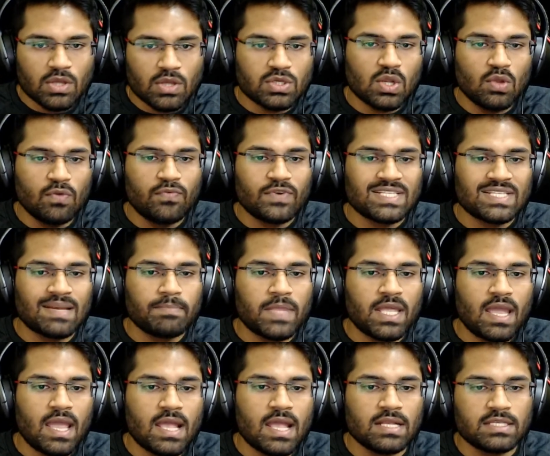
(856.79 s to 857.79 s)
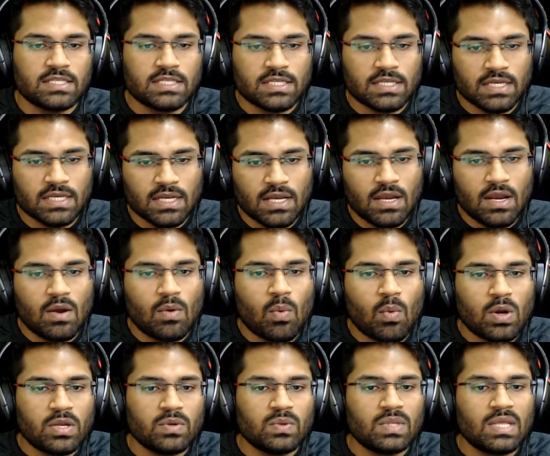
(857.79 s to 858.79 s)
So look for something else.
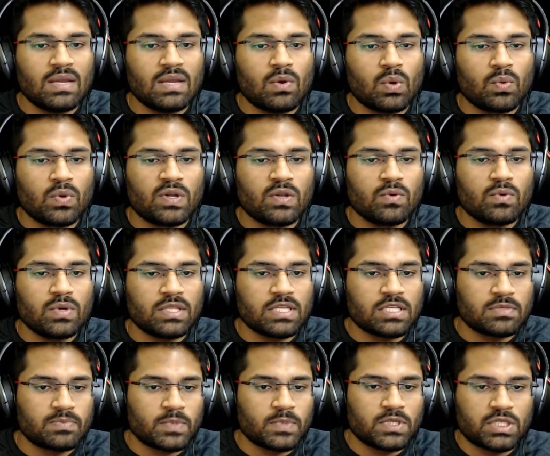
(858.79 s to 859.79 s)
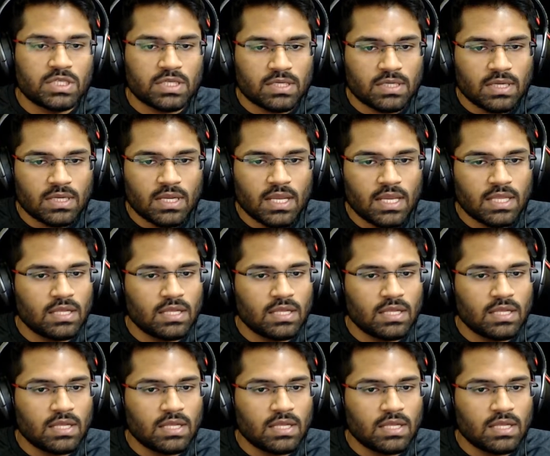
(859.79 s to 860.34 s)
What do you think we would do in this position?